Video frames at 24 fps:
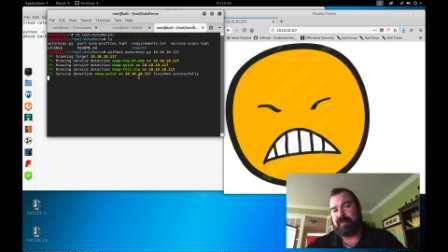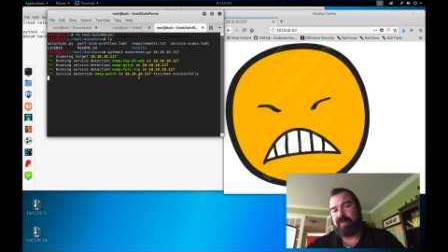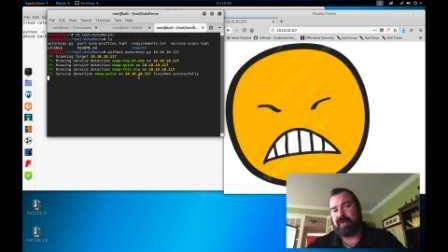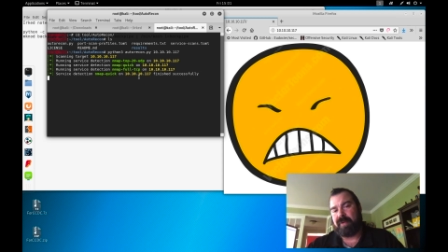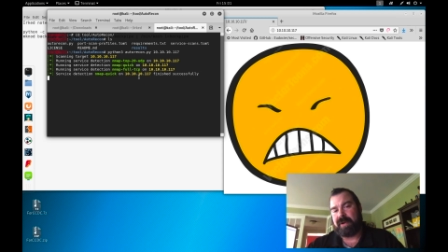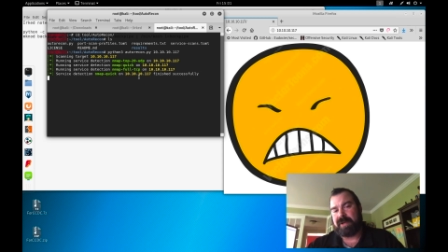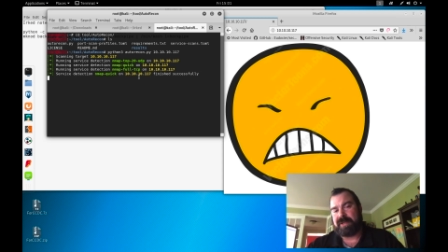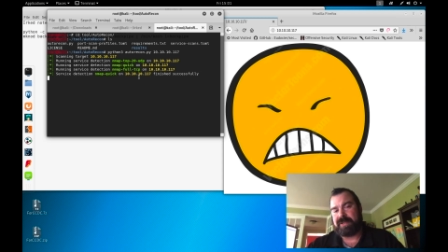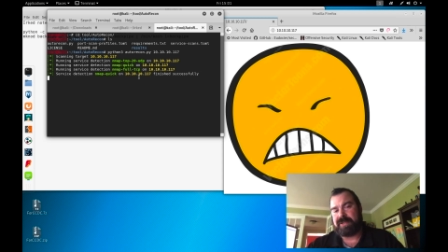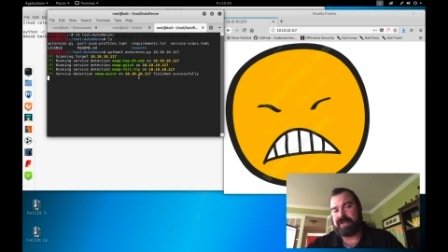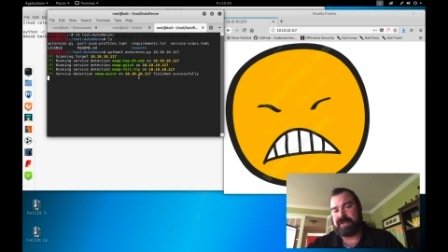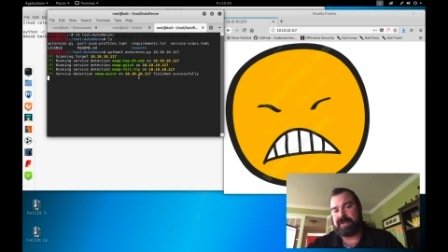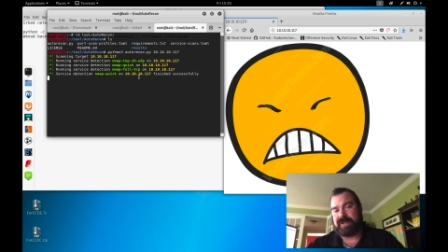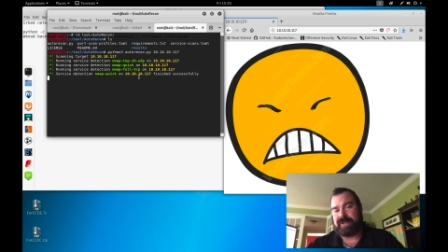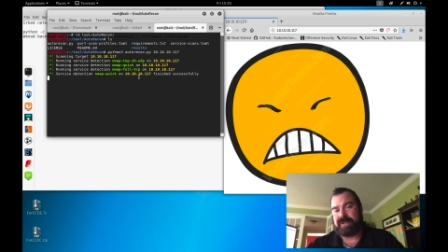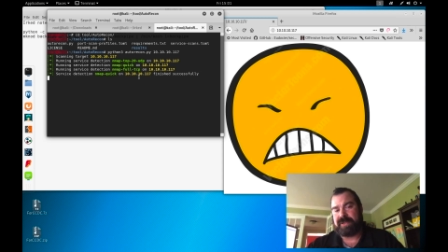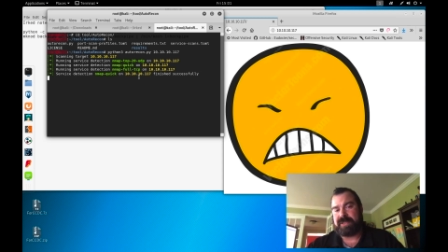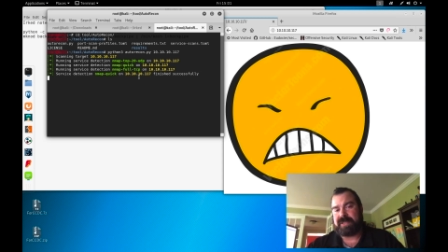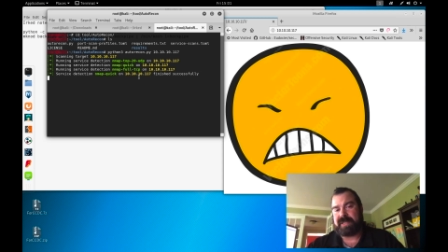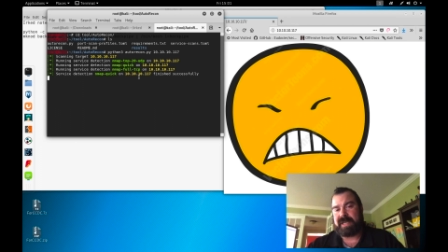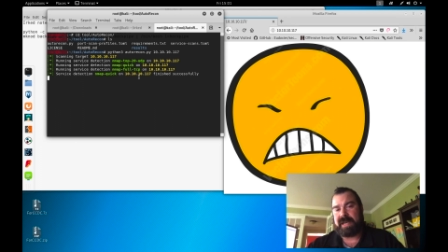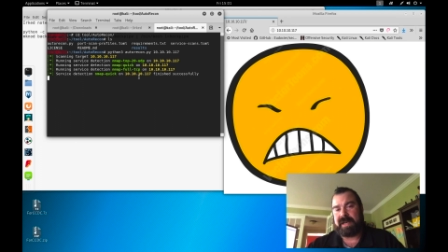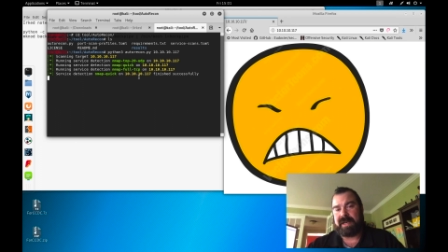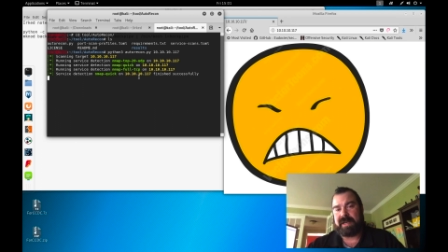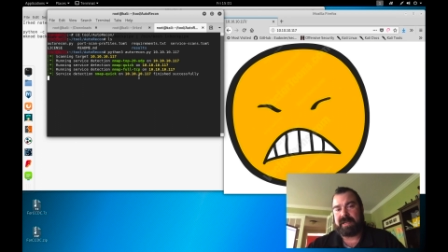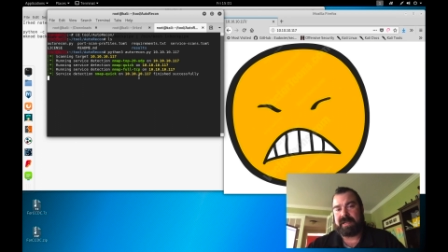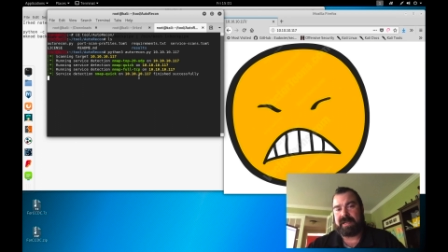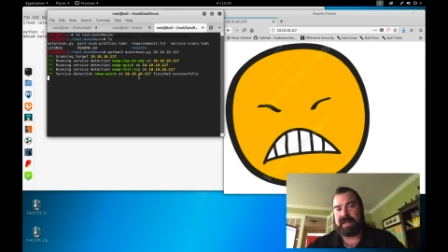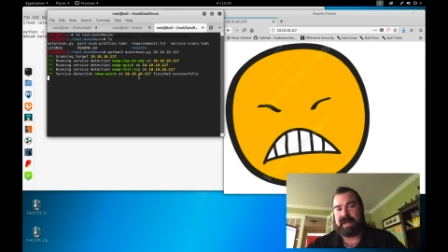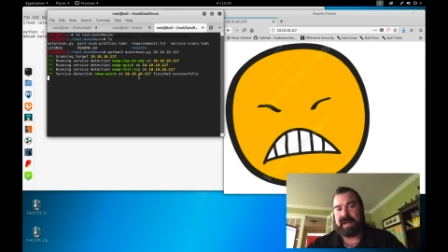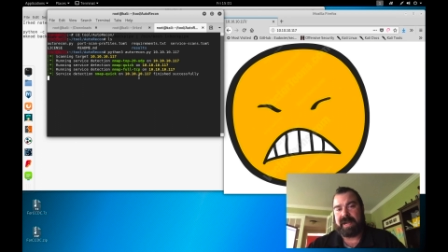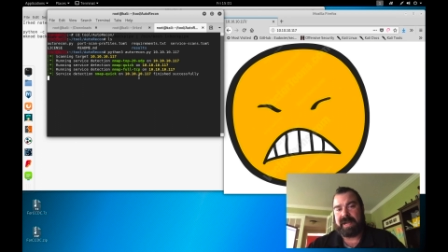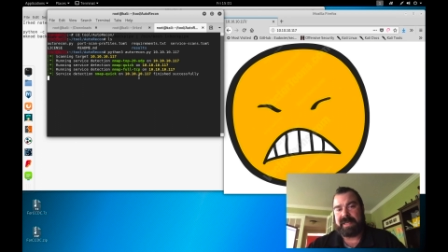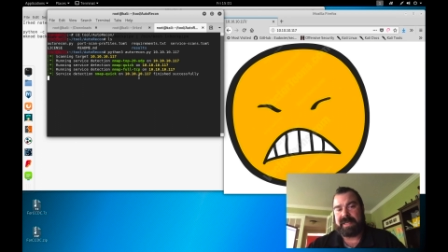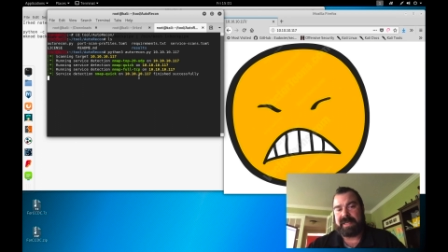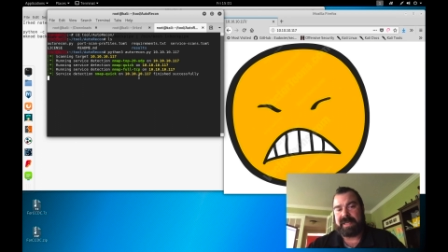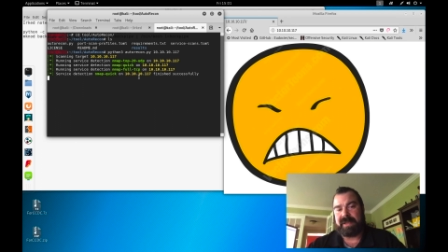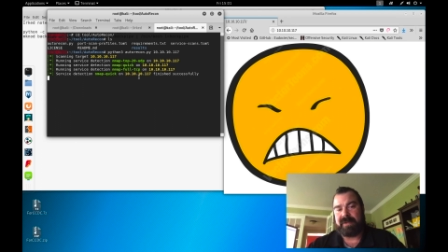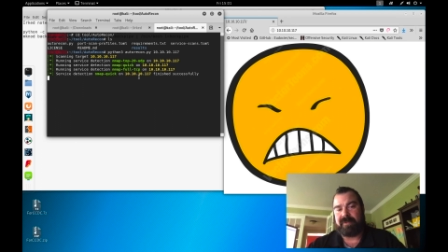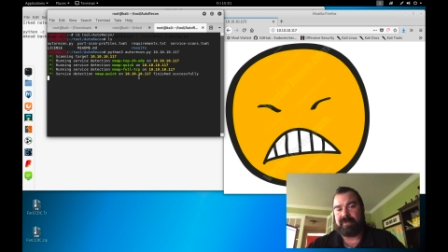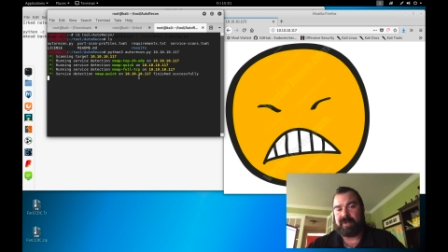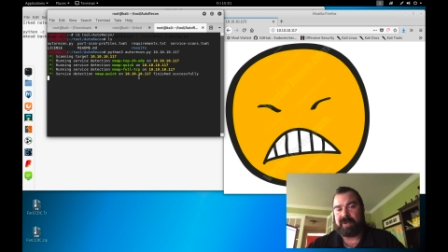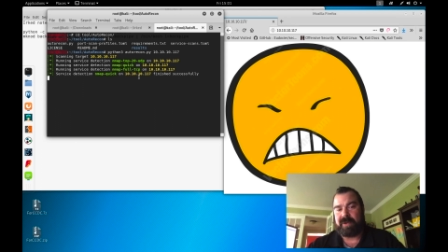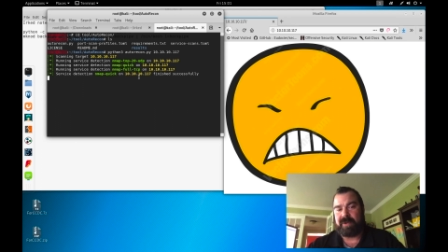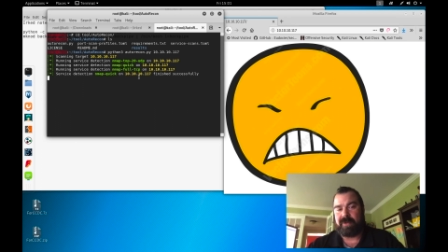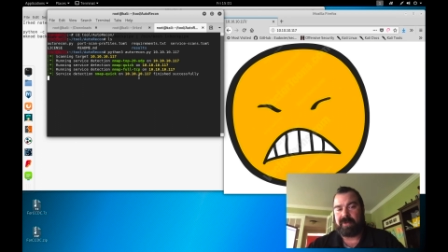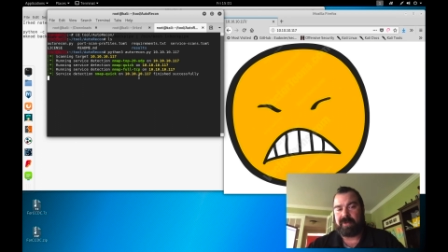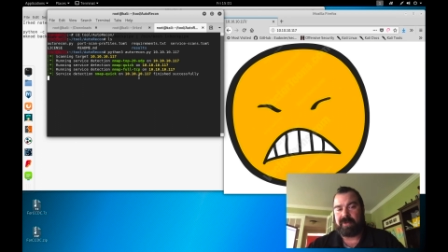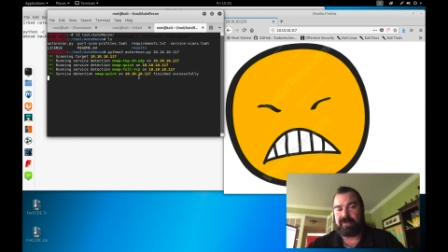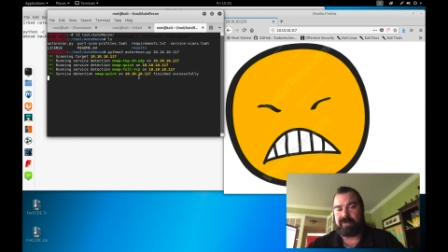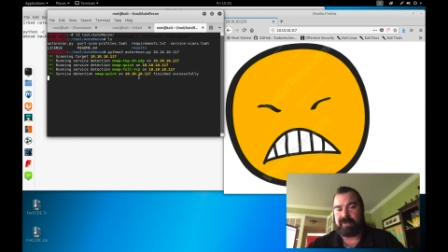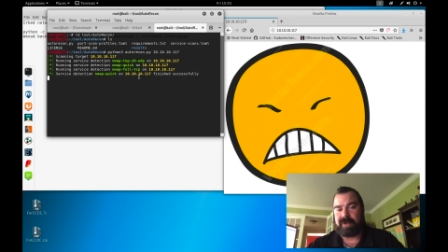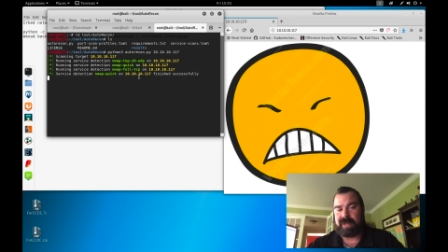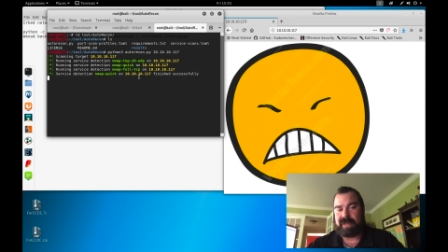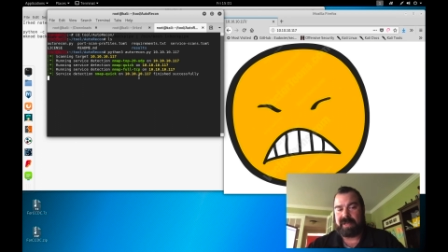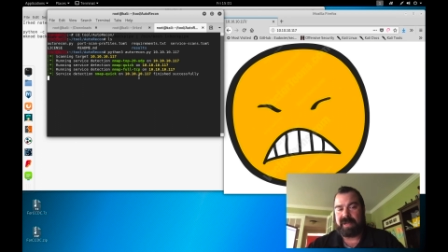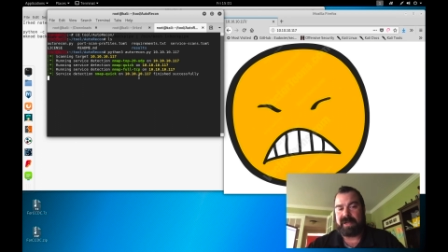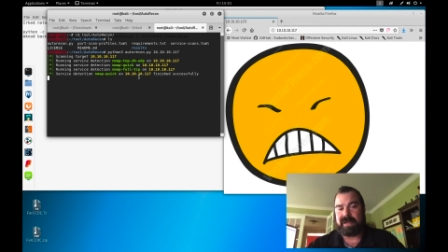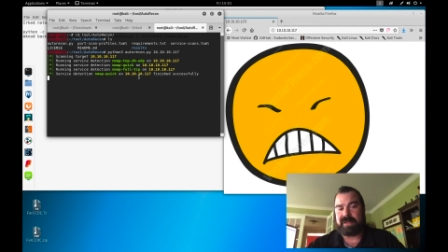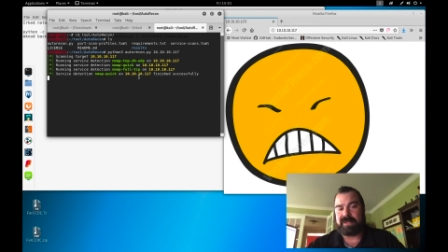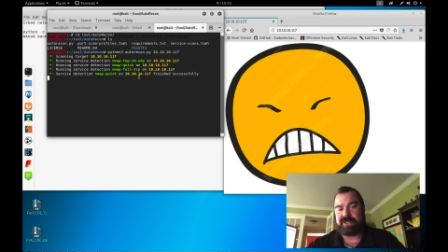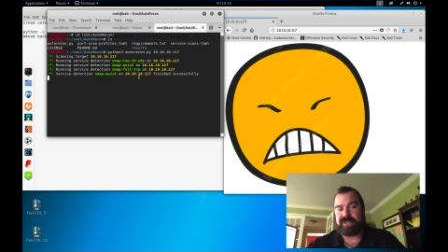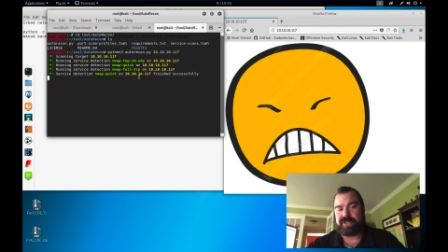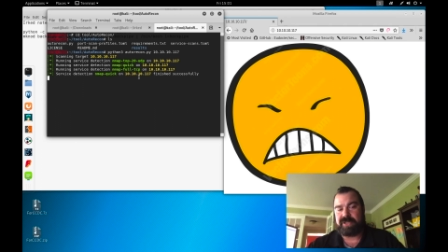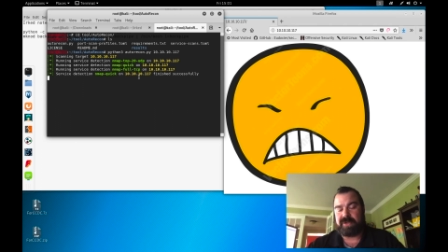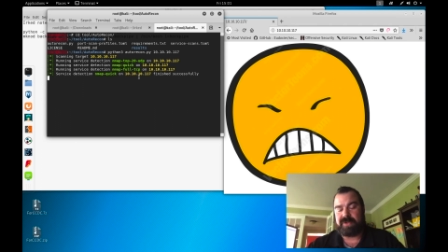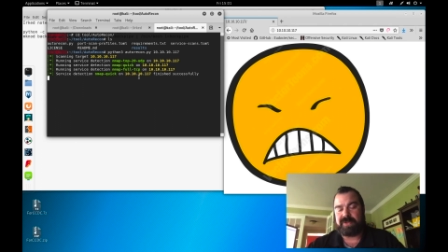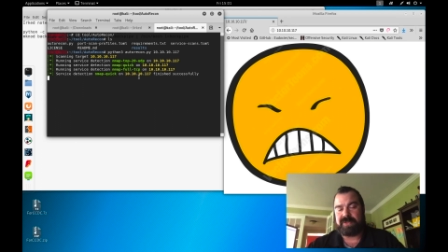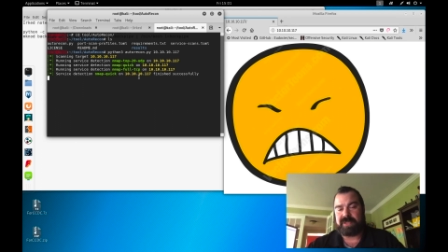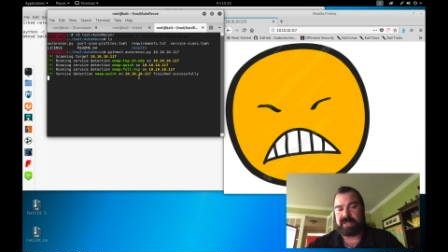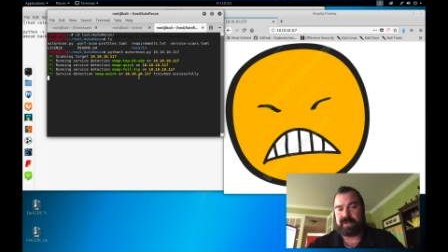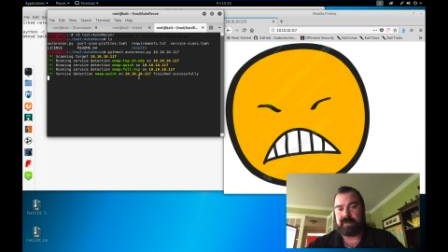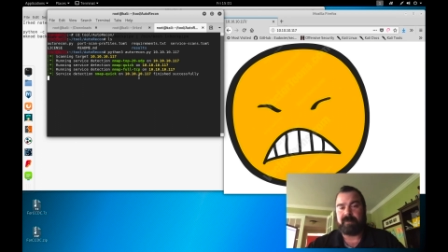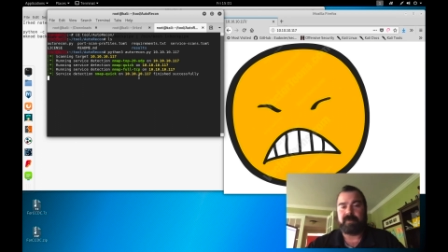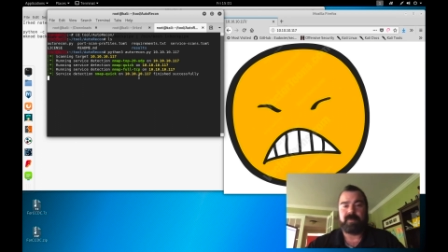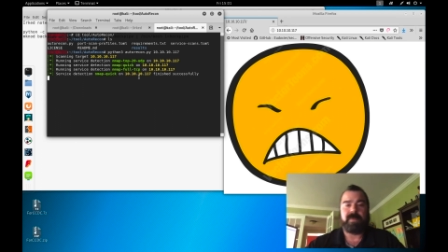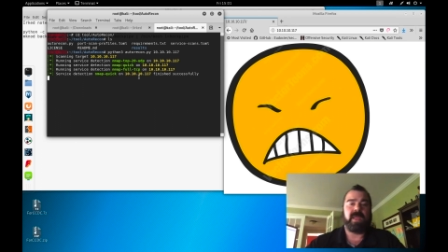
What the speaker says: point so you just get a good idea of what Auto Recon shows you.